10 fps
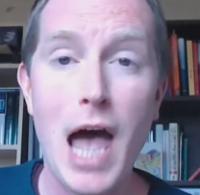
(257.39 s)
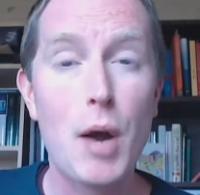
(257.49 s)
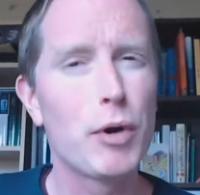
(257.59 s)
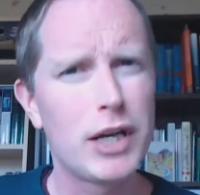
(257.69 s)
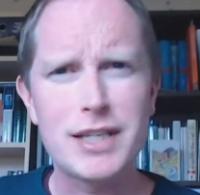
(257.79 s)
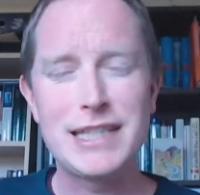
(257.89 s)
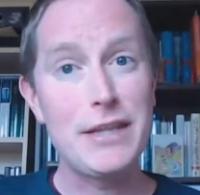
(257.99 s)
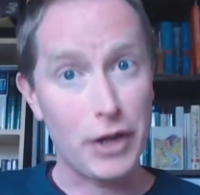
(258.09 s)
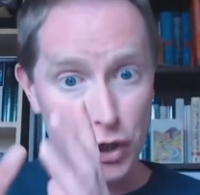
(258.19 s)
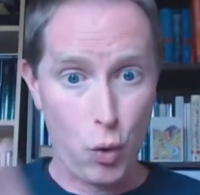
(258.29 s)
And we're going to see
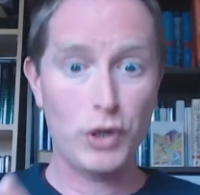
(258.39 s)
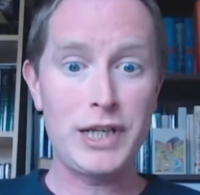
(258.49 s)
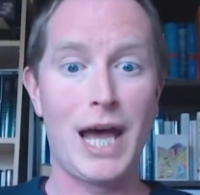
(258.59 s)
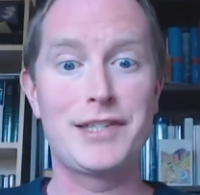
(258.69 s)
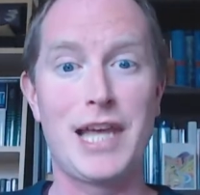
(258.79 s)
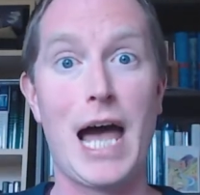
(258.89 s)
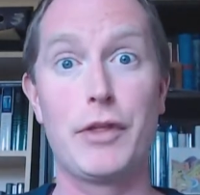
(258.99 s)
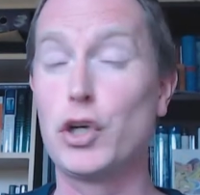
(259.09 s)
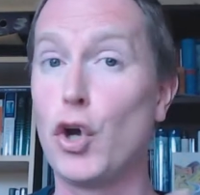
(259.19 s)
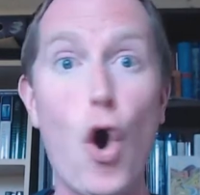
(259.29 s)
that according to Isaiah, the
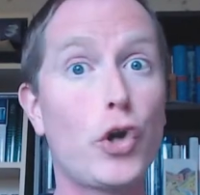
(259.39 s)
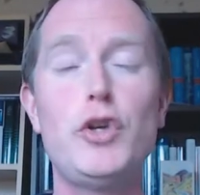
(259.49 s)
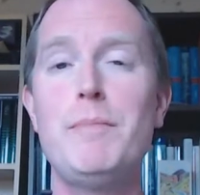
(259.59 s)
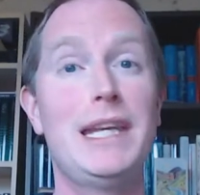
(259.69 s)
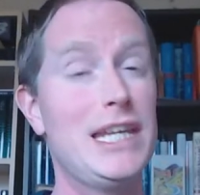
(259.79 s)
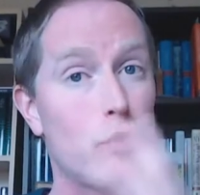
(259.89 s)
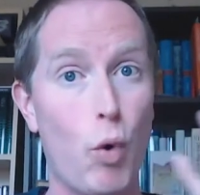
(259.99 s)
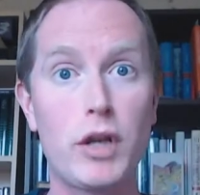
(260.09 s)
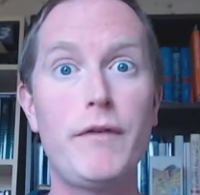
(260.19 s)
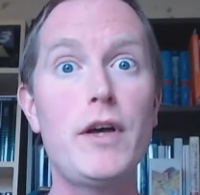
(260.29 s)
God who made each
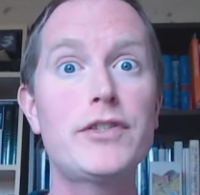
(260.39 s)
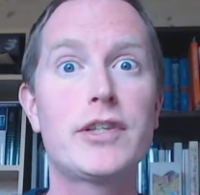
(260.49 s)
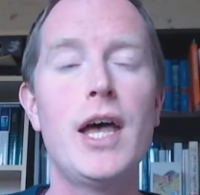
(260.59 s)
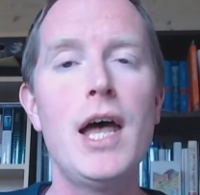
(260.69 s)
one of us,